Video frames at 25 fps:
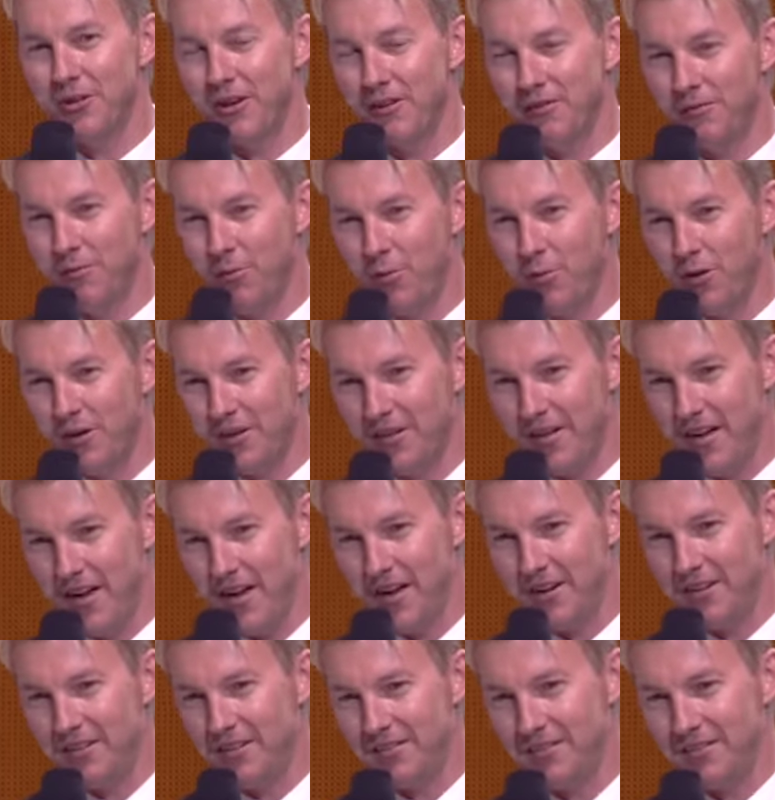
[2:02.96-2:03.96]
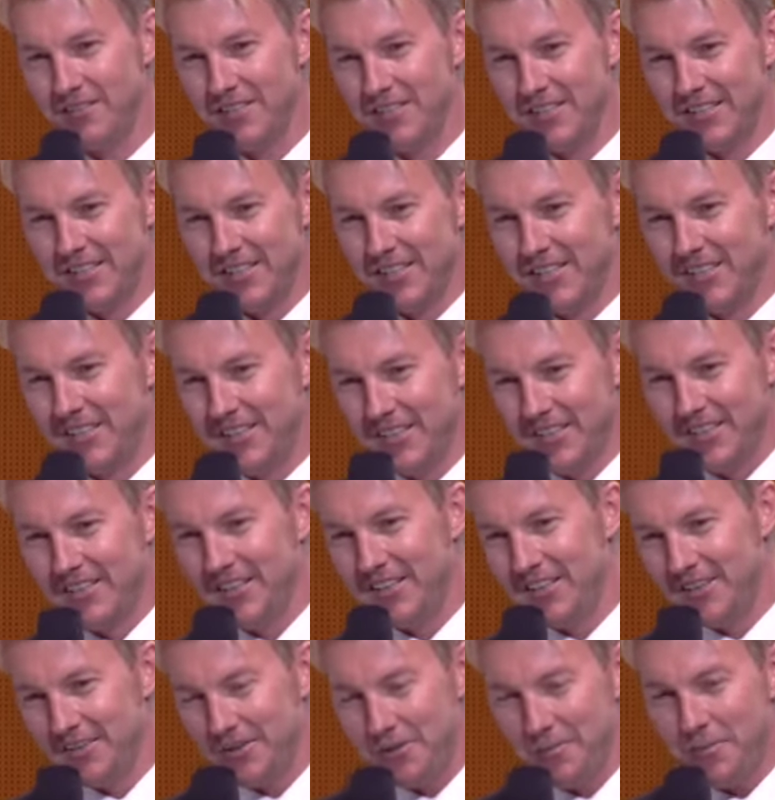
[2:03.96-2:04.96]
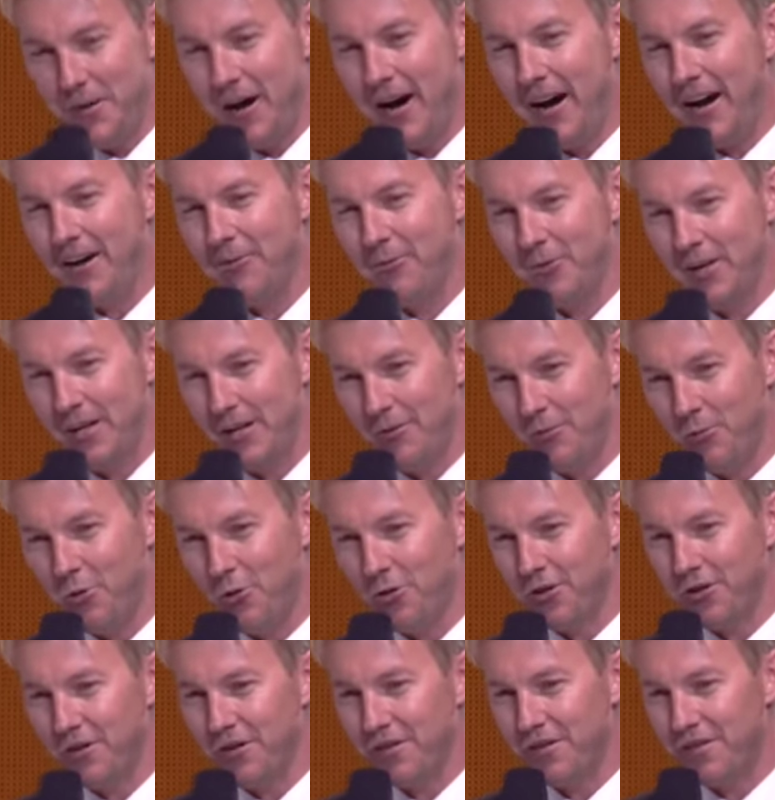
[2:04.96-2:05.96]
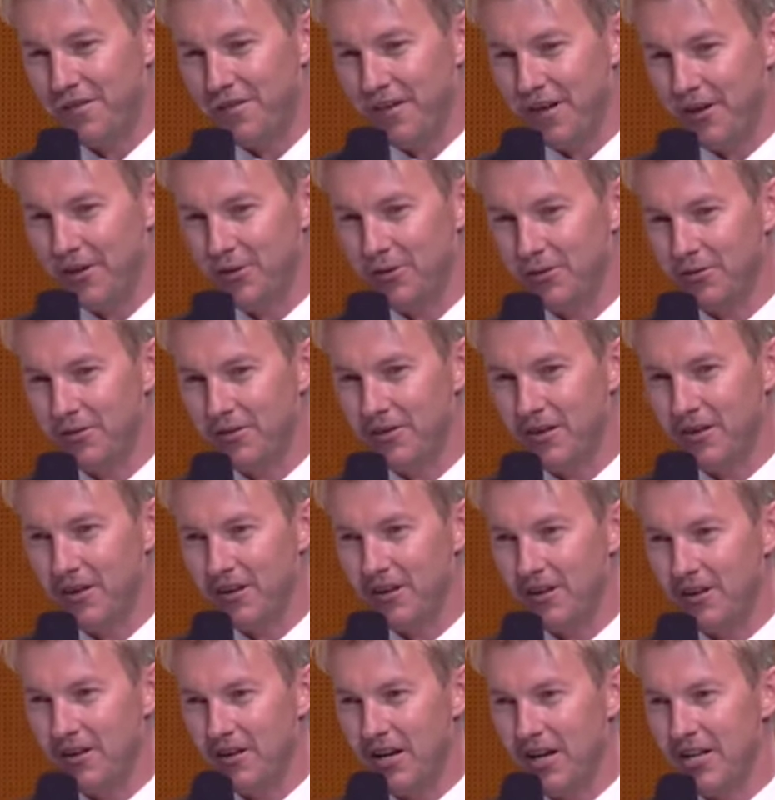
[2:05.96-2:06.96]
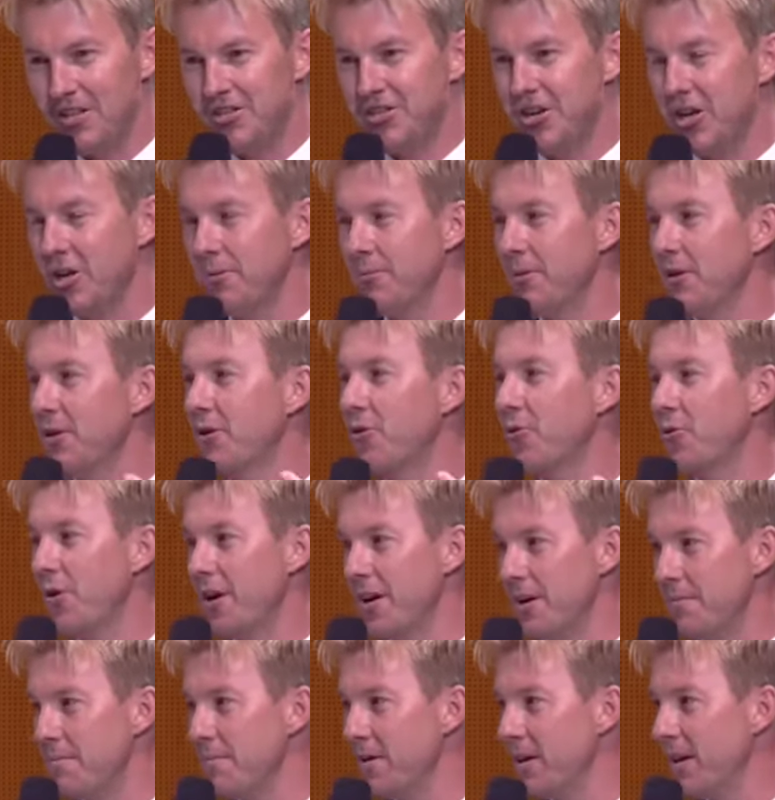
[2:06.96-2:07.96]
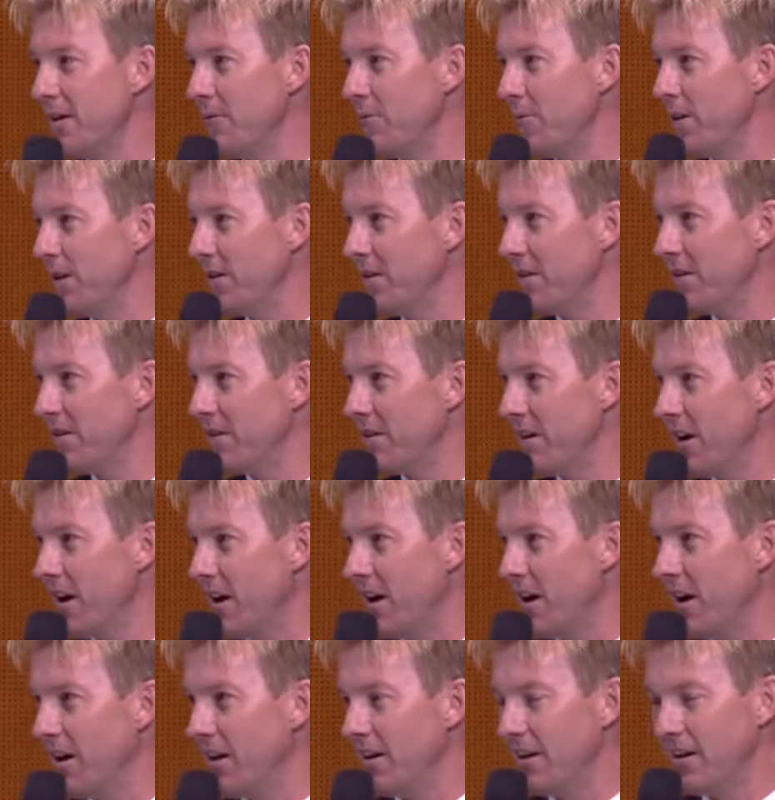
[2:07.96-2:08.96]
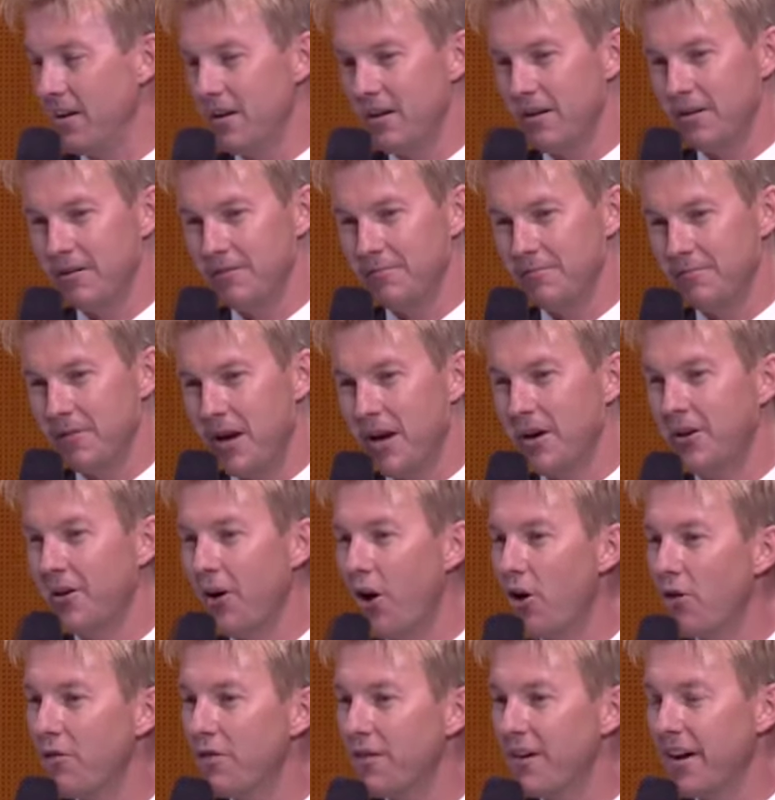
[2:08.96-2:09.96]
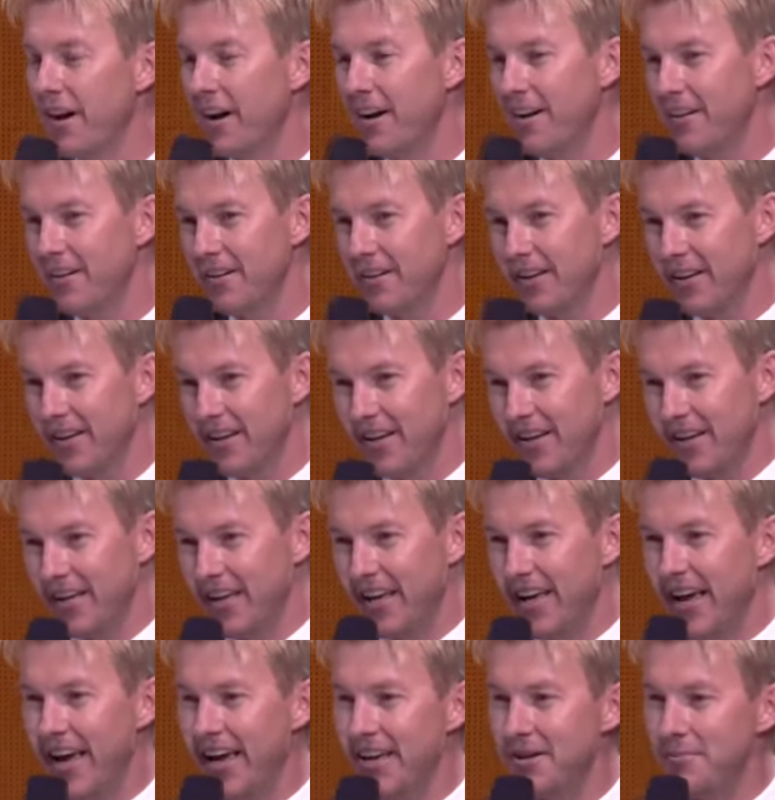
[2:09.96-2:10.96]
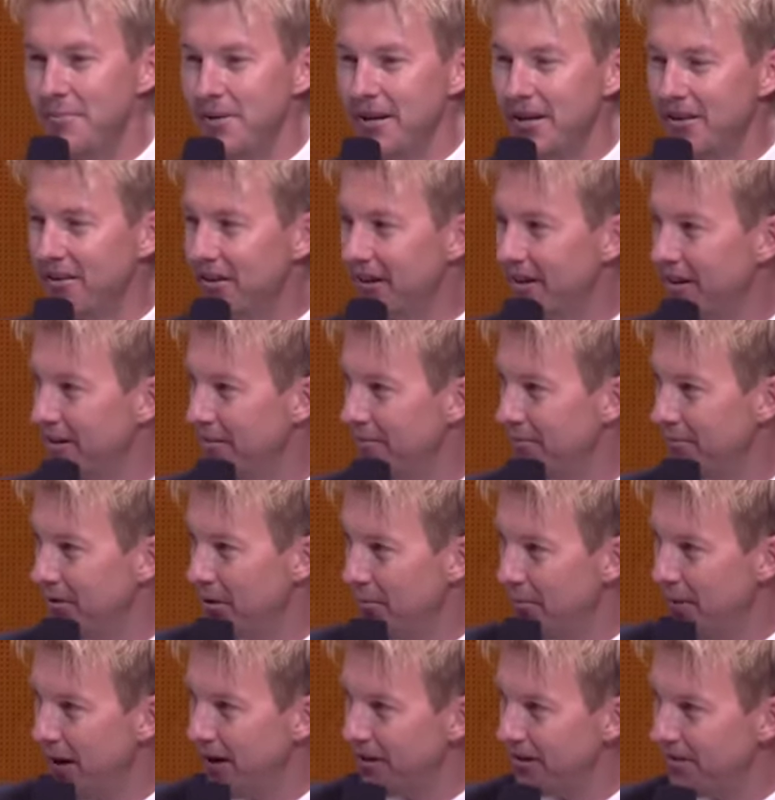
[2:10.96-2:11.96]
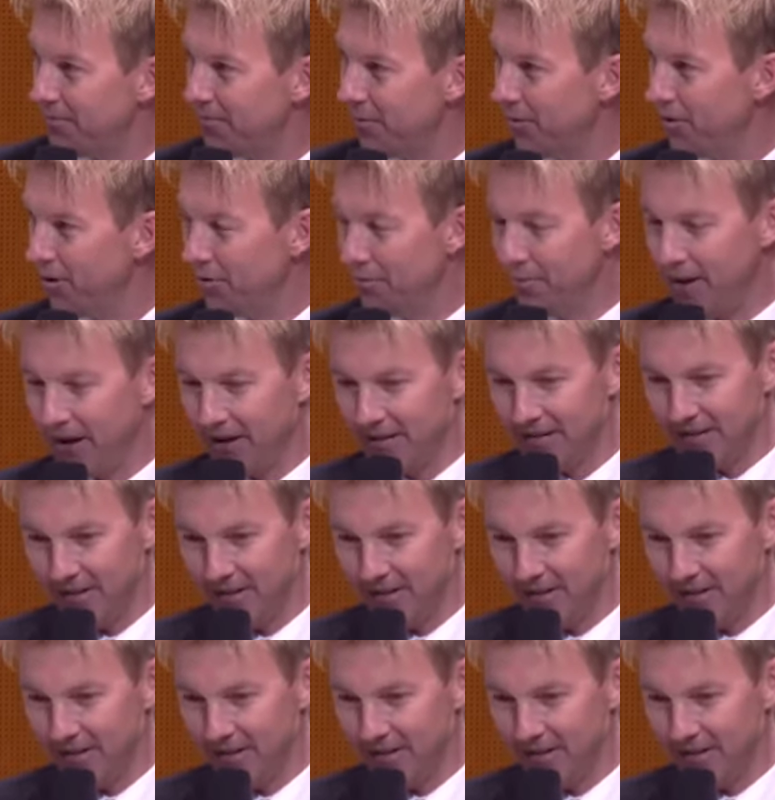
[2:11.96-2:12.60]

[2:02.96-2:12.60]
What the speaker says: I've walked down the part where you walk onto the field. A gentleman greeted me with a golf cart. He handed me the baseball. I picked